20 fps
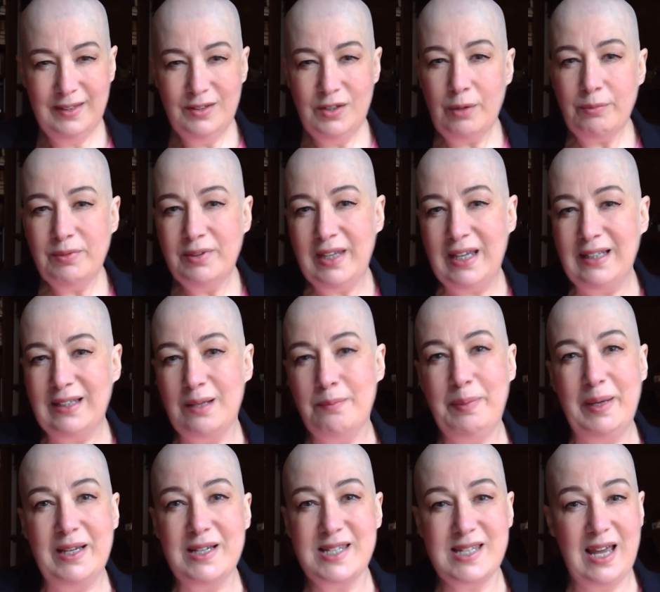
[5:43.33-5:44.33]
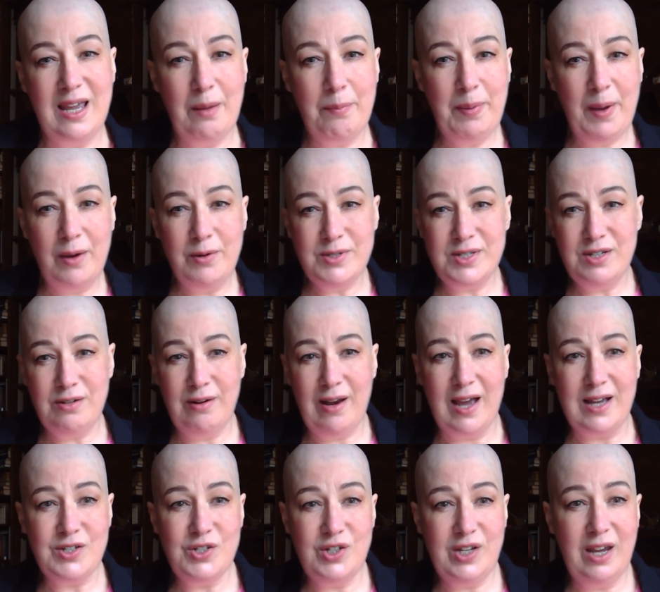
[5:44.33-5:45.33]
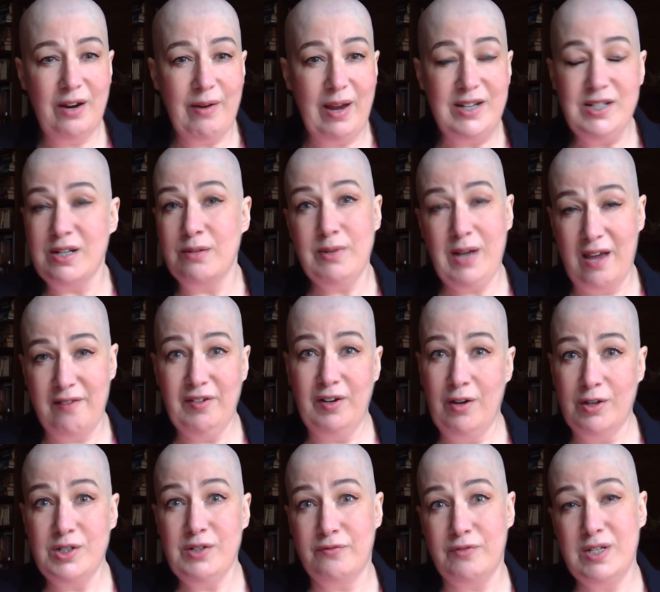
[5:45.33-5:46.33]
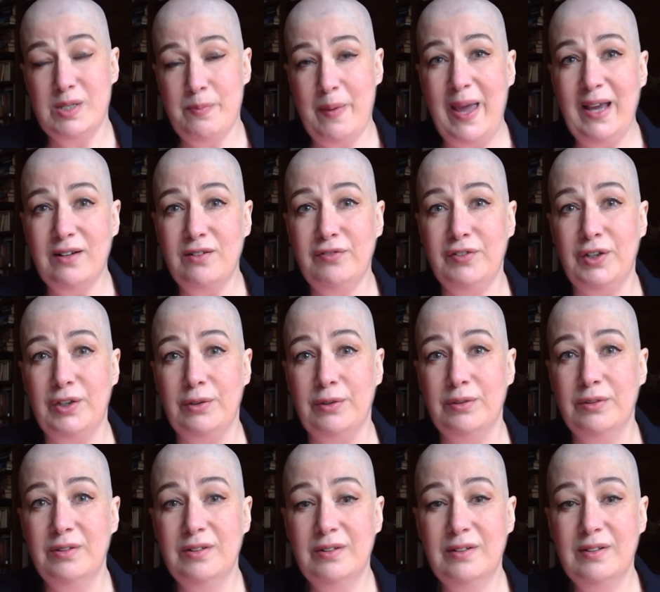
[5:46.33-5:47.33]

Don't think that because I opposed you last year, I don't have a lot of respect for you.